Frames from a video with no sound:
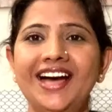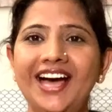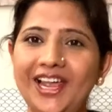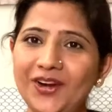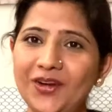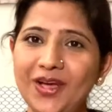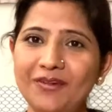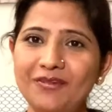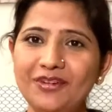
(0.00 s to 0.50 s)

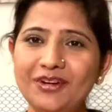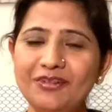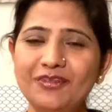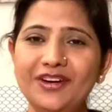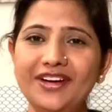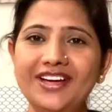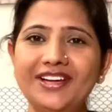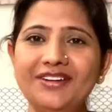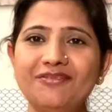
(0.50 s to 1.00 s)
Hello
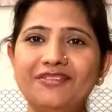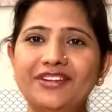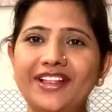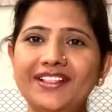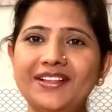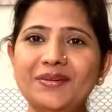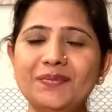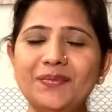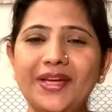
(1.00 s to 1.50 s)
everyone,
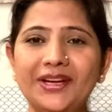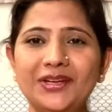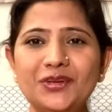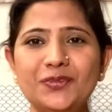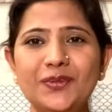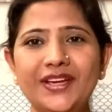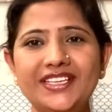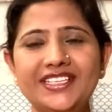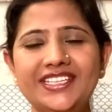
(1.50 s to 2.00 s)
welcome back to
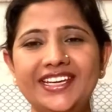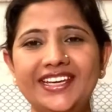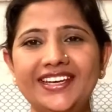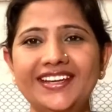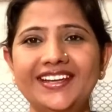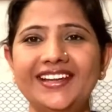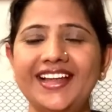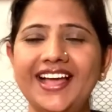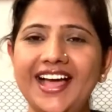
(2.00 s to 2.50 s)
my
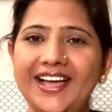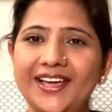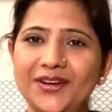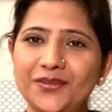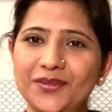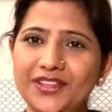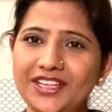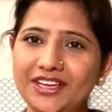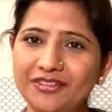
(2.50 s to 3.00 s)
channel
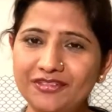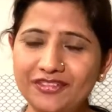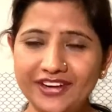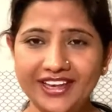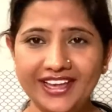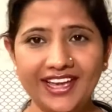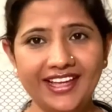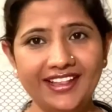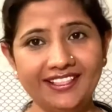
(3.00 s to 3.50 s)
Ayurveda
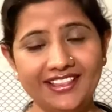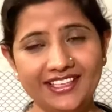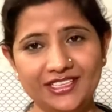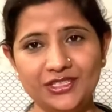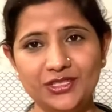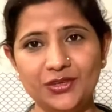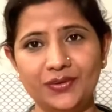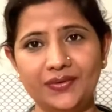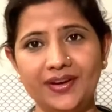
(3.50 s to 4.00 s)
Free Health
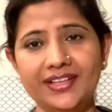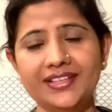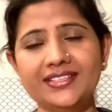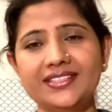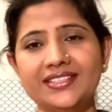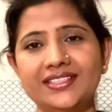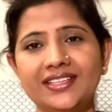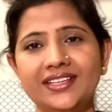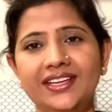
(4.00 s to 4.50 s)
Insurance.
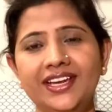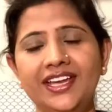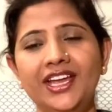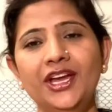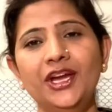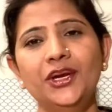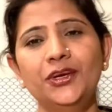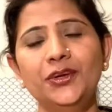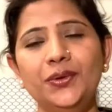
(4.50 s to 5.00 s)

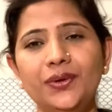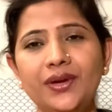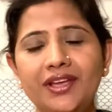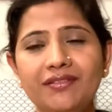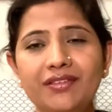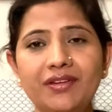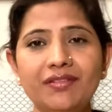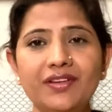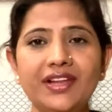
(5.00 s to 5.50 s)
Today
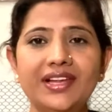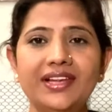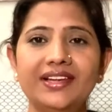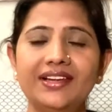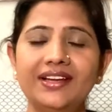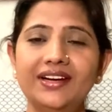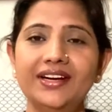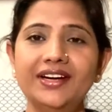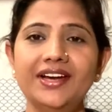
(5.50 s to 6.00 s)
we will
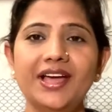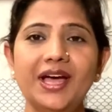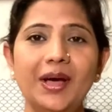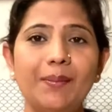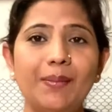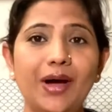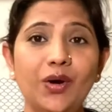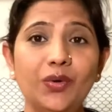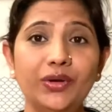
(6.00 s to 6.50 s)
learn
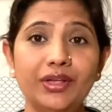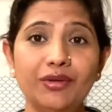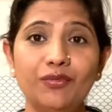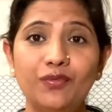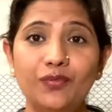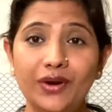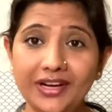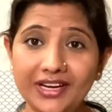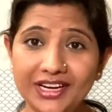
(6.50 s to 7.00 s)
about a
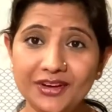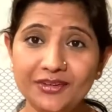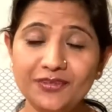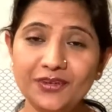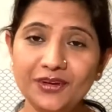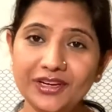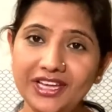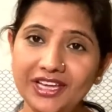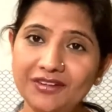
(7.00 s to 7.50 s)

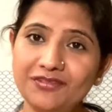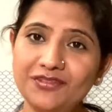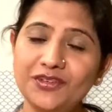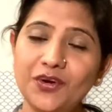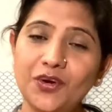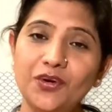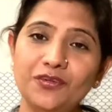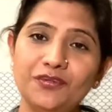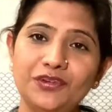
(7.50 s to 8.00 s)
wonderful gift
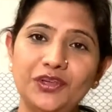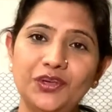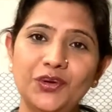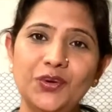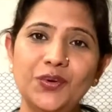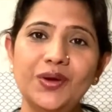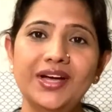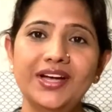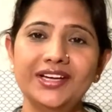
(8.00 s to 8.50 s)
of
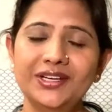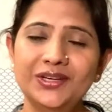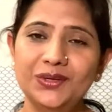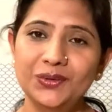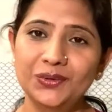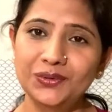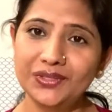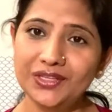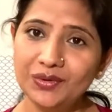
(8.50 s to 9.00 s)
yoga
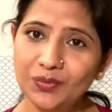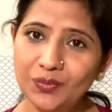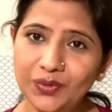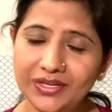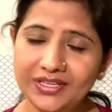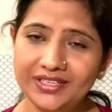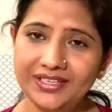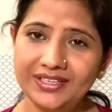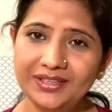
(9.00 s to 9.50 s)
to the
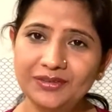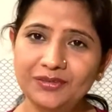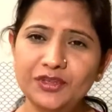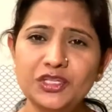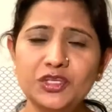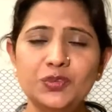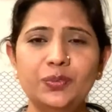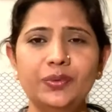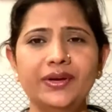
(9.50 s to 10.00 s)
world
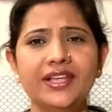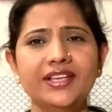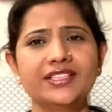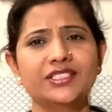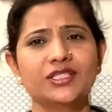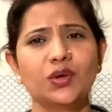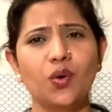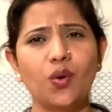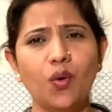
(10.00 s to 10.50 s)
which brings
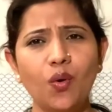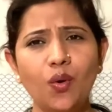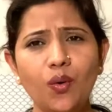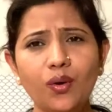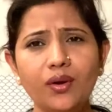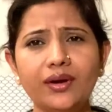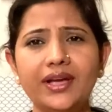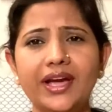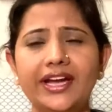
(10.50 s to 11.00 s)

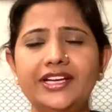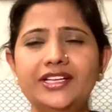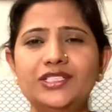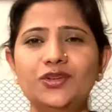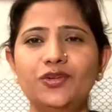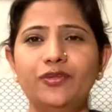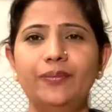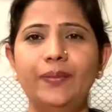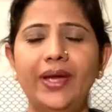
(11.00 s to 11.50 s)
all kinds
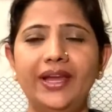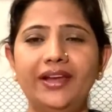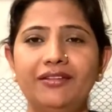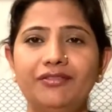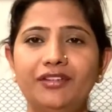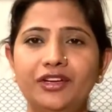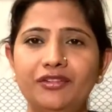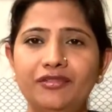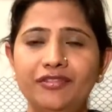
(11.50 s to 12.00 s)
of
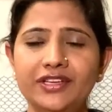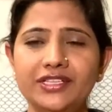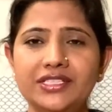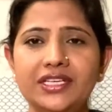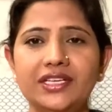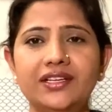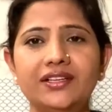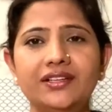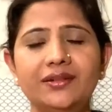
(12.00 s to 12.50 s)
benefit,
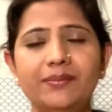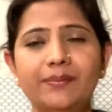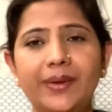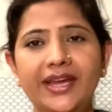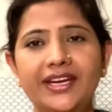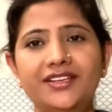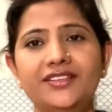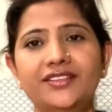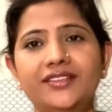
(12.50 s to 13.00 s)
physical,
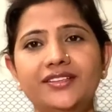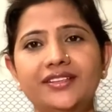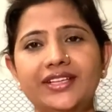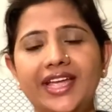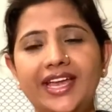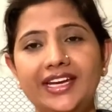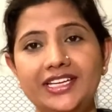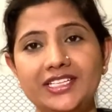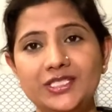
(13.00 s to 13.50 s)
mental
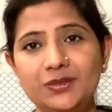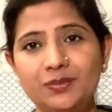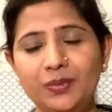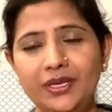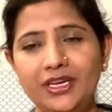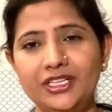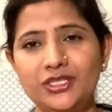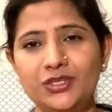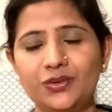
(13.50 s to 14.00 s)
and
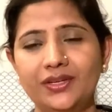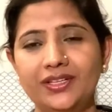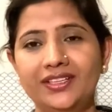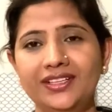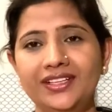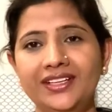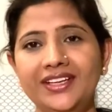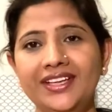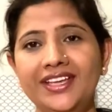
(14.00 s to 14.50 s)
spiritual.